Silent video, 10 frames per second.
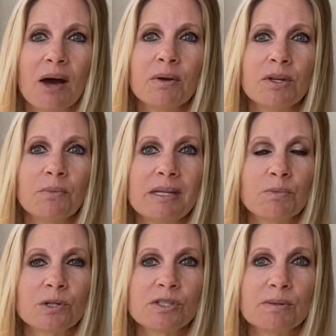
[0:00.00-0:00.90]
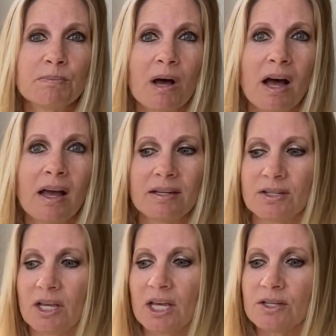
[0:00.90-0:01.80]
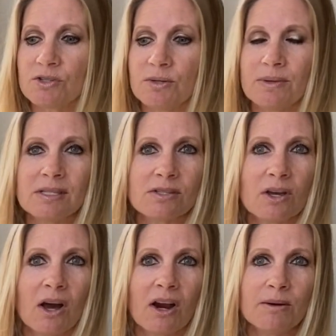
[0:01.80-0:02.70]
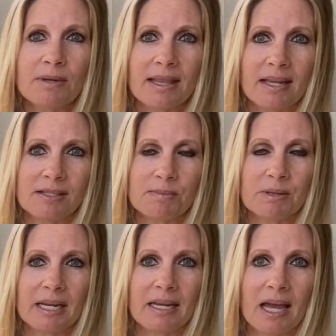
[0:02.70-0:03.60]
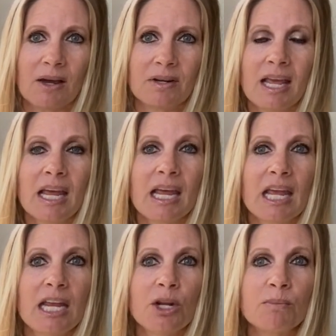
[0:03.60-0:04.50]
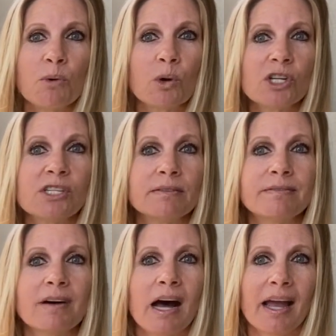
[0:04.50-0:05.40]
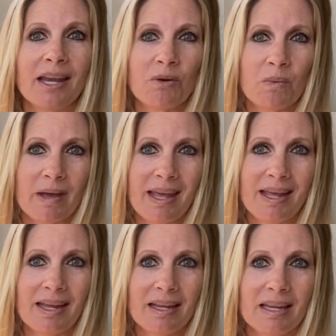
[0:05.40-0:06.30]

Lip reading: can we respond to this karma that is playing out in a more divine way,